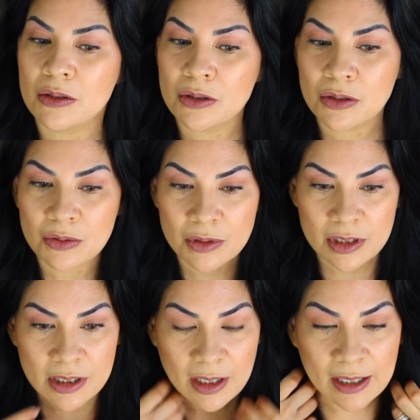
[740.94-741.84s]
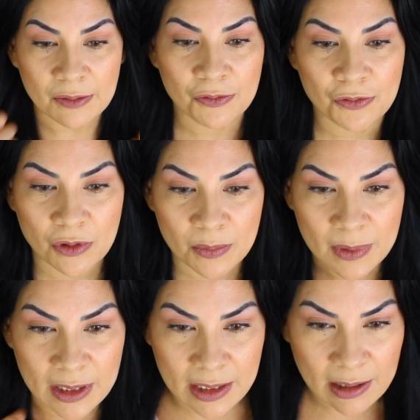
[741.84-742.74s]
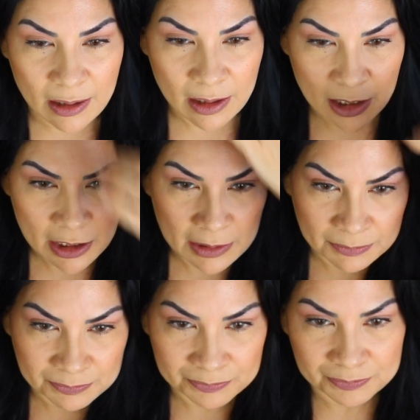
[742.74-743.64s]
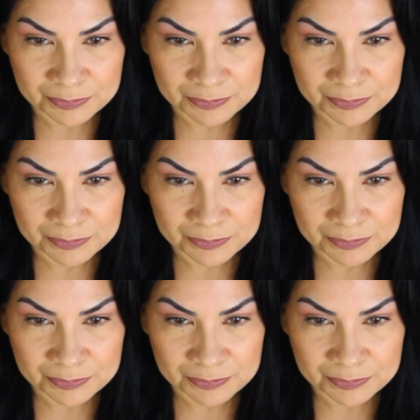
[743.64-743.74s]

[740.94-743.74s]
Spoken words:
too tight for me. I'm